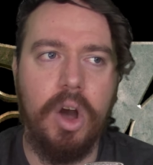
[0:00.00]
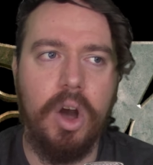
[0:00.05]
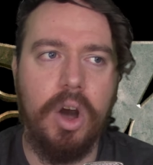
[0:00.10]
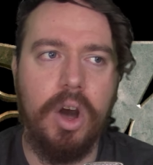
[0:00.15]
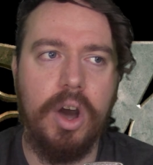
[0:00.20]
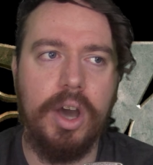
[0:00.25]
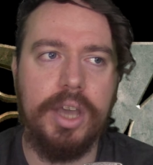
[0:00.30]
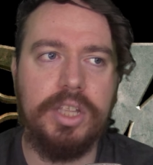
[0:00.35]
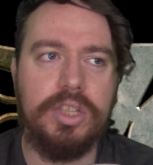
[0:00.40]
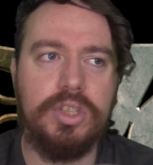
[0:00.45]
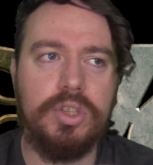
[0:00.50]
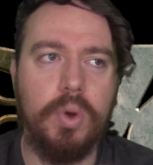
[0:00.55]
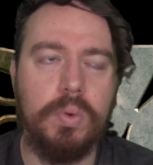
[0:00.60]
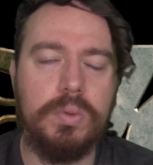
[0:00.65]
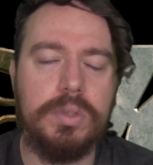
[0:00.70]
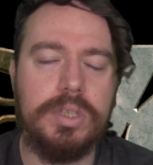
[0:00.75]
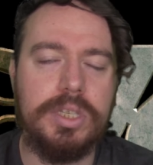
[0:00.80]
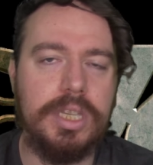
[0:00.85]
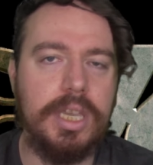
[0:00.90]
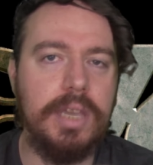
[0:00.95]
I
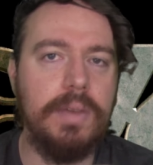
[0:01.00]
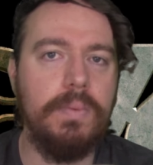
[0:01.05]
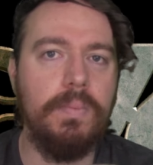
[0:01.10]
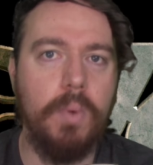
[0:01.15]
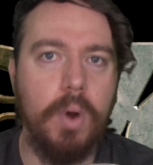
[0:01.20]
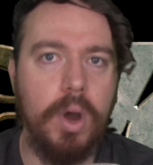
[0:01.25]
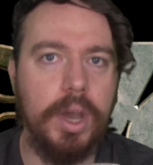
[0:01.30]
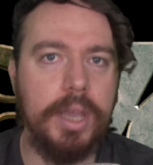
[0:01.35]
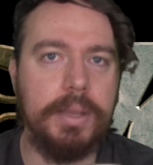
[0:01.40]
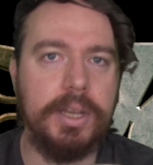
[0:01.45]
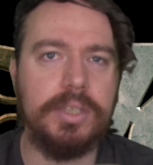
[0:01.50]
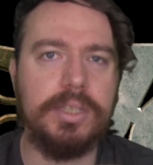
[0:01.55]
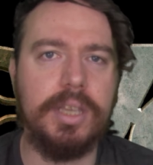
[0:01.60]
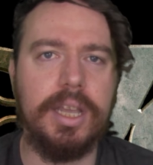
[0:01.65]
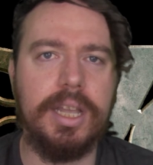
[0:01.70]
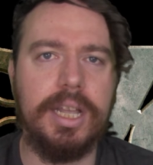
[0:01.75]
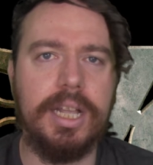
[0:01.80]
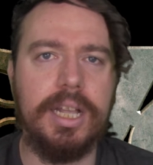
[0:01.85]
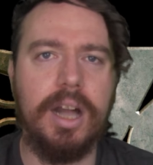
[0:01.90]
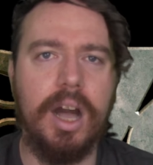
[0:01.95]
don't see why, because I
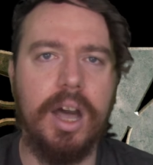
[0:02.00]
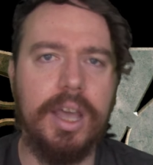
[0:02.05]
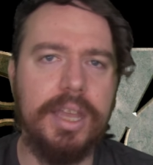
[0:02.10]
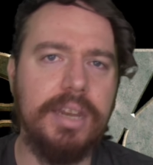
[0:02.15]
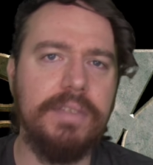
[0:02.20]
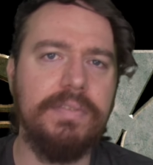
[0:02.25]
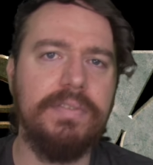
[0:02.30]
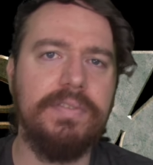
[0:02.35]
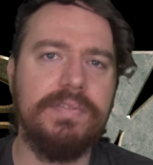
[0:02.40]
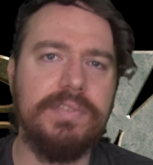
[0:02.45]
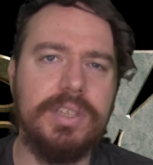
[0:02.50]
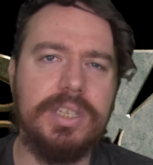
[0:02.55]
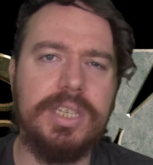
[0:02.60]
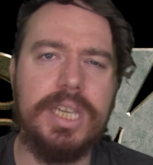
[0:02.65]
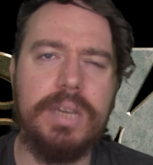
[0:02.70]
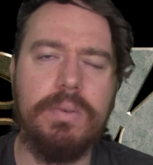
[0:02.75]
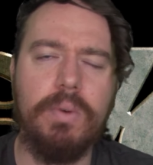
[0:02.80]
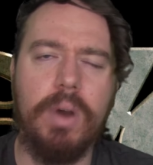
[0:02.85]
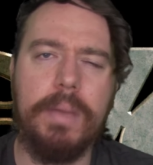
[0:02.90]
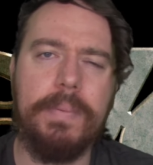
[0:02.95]
can kind of
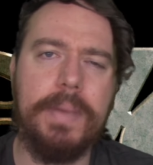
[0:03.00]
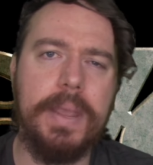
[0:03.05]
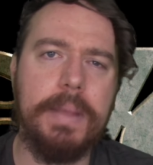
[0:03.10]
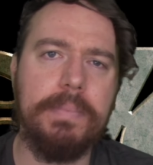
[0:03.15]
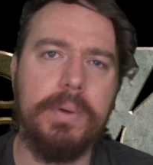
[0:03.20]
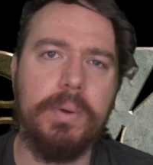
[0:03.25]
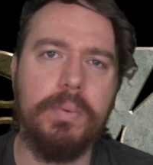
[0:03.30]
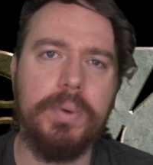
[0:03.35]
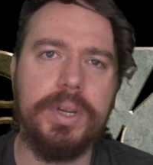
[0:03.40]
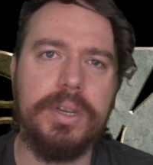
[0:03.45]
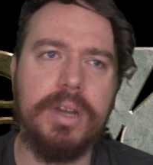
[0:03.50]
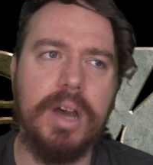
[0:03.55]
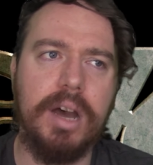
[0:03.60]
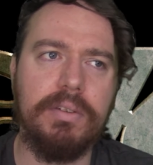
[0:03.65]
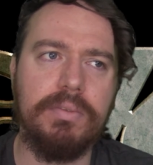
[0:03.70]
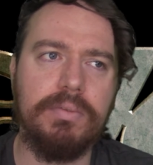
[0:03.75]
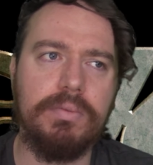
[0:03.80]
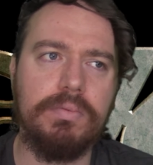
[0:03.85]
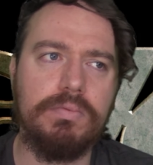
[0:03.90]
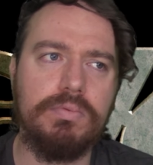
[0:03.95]
see why people would
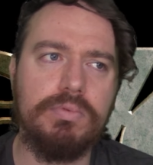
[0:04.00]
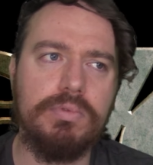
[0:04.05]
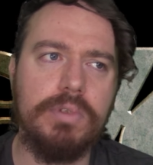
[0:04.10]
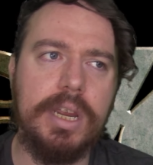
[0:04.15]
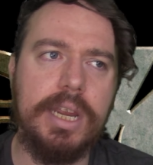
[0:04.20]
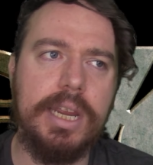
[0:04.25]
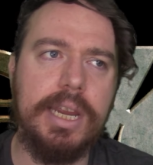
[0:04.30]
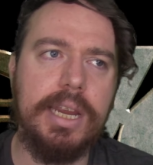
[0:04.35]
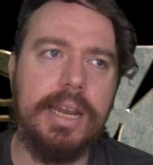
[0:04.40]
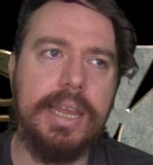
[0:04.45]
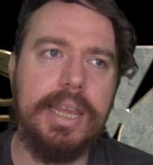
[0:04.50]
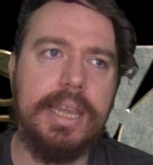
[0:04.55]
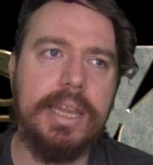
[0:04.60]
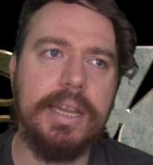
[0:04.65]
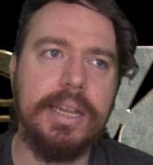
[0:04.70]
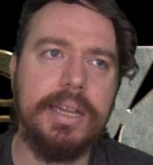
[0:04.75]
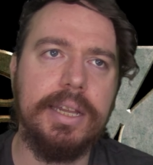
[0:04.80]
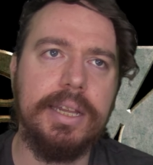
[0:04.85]
not really,